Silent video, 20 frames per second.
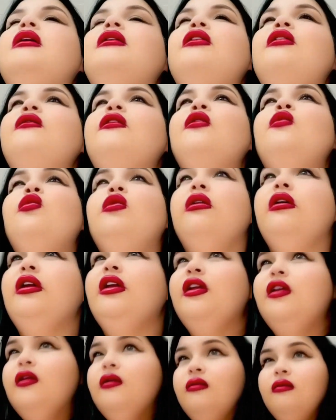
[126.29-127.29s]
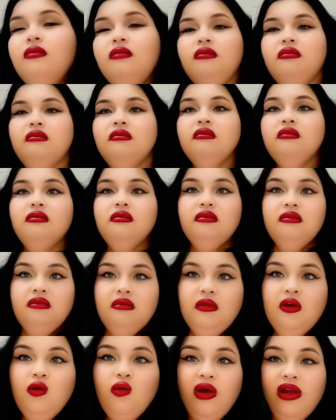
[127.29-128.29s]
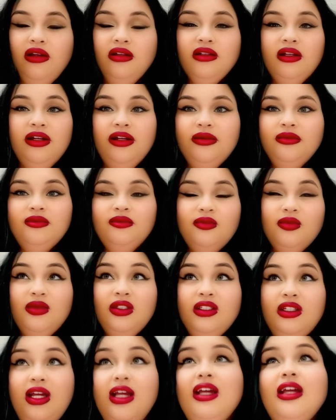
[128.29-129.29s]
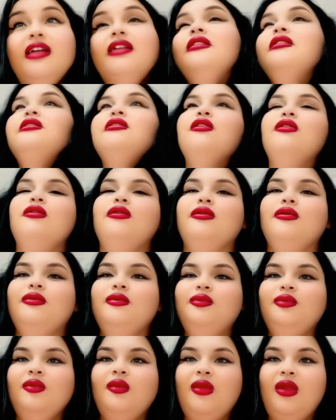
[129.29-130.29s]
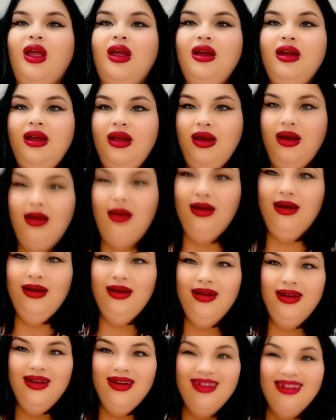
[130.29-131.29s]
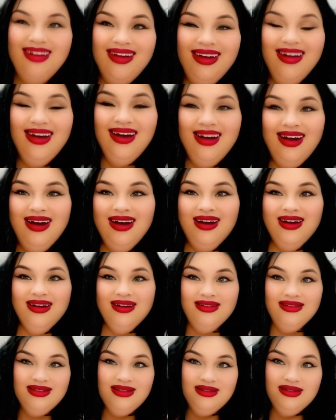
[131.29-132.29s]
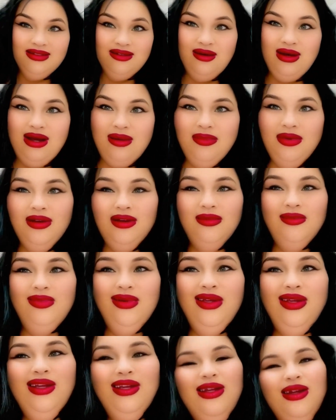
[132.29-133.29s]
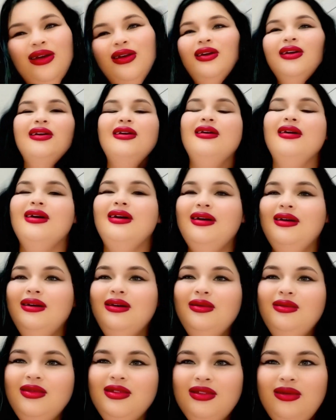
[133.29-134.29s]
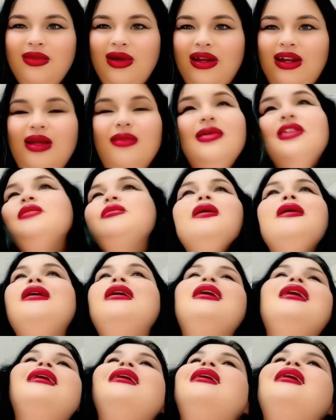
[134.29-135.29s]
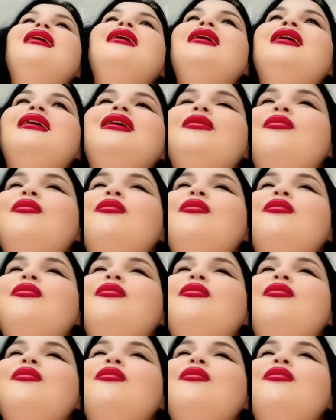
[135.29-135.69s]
know that we're in Queensland state, so yeah. So so happy to be here. So my name is Mary, aka